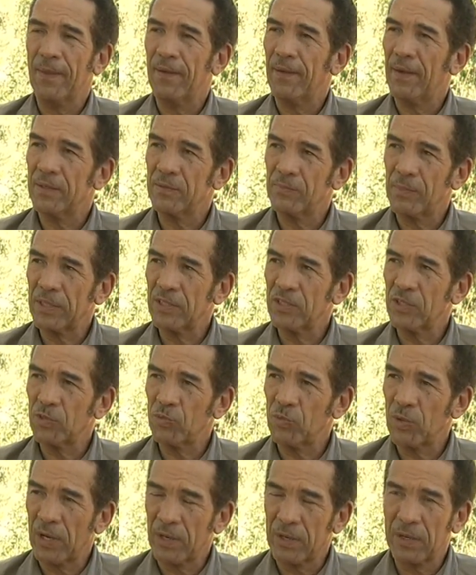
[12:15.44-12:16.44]
as much as
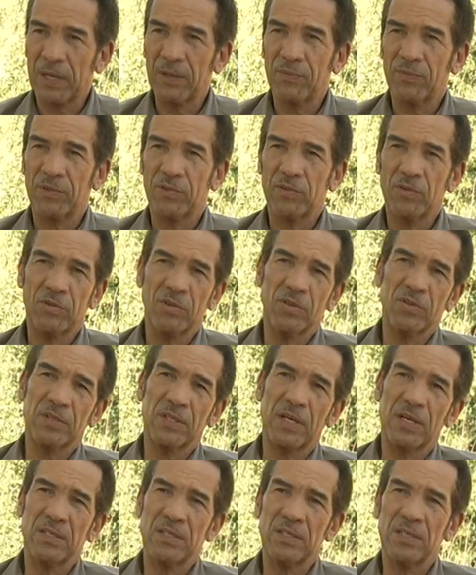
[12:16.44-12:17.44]
we are grateful to those
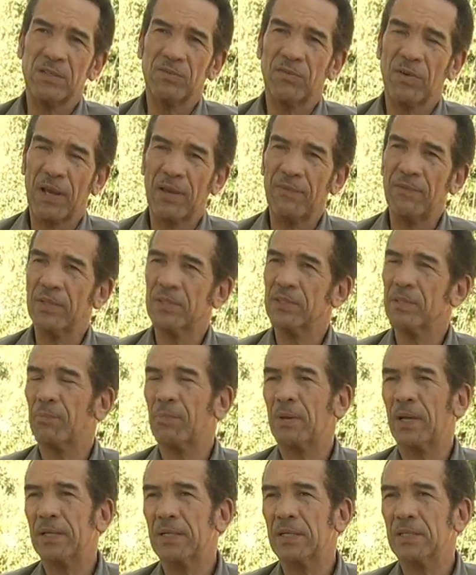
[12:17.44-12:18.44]
countries for having
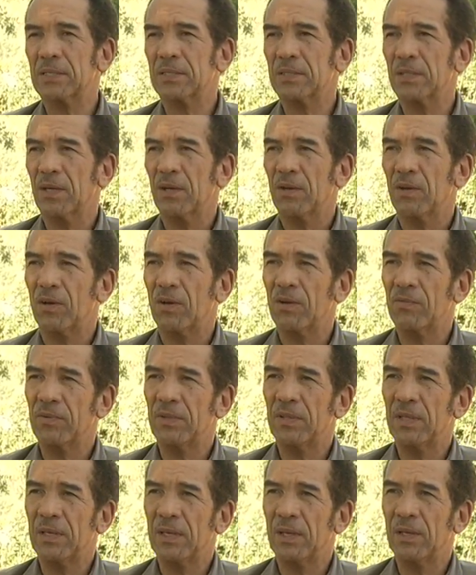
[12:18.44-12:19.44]
supplied us over
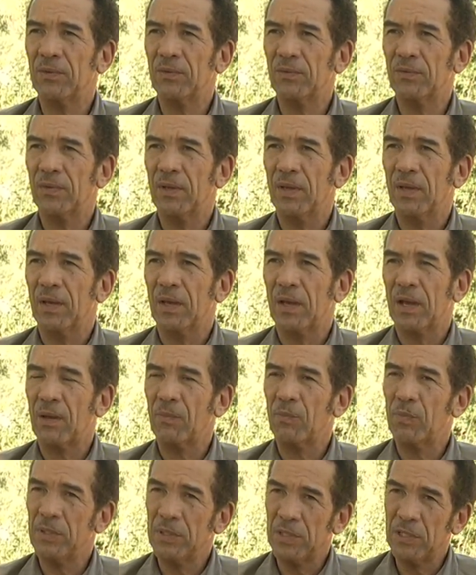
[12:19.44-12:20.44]
the years,
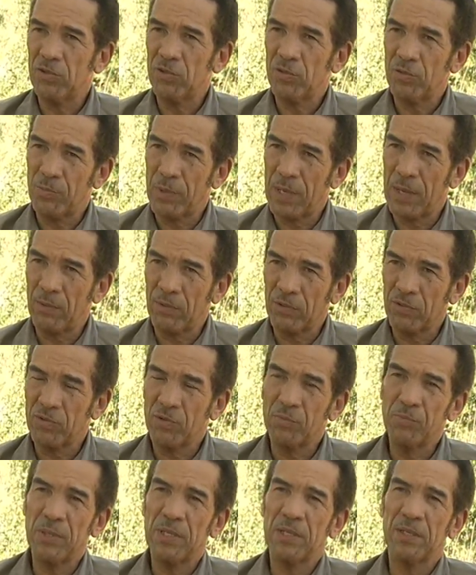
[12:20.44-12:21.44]
um, we need to be able
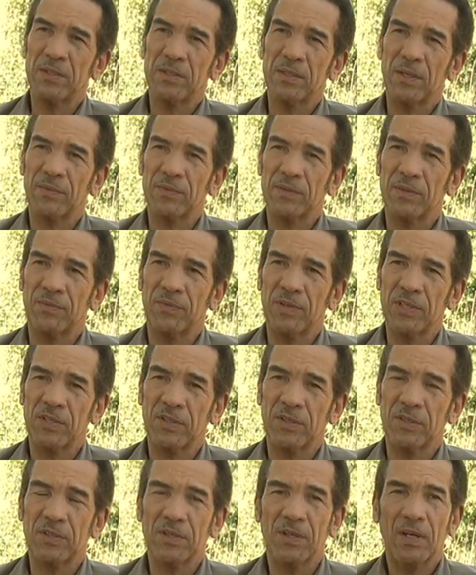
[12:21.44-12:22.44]
to be
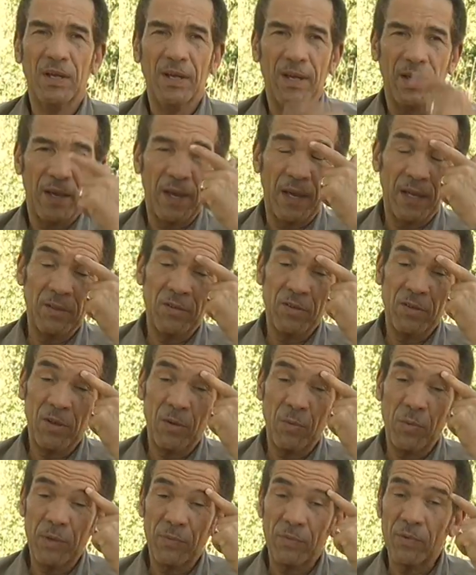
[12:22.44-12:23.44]
self-sufficient. And you know,
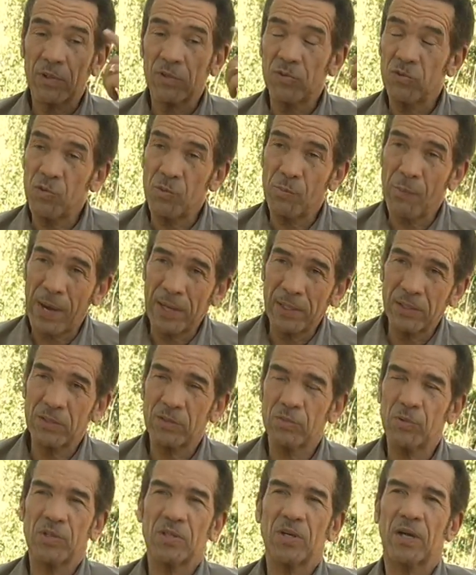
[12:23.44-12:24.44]
we've got new
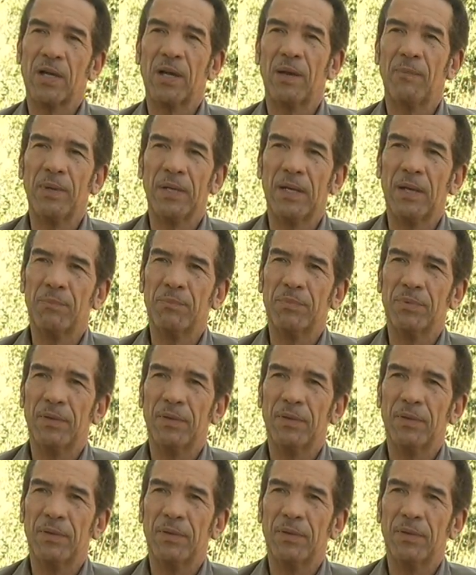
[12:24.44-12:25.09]
mines which are coming up.